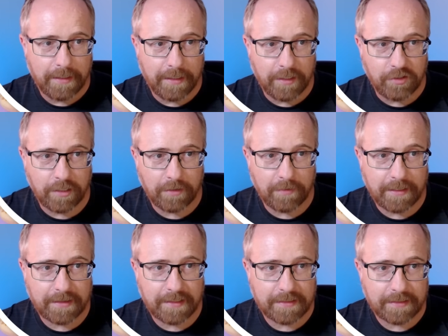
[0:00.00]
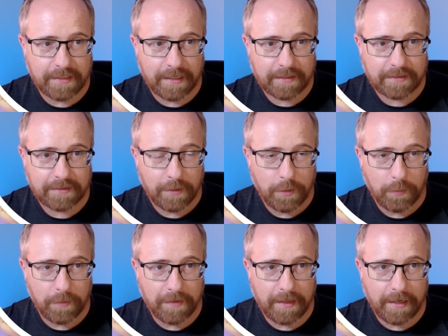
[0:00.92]
and generate this text
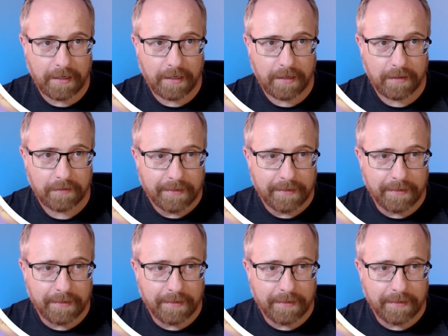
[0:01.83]
with AI.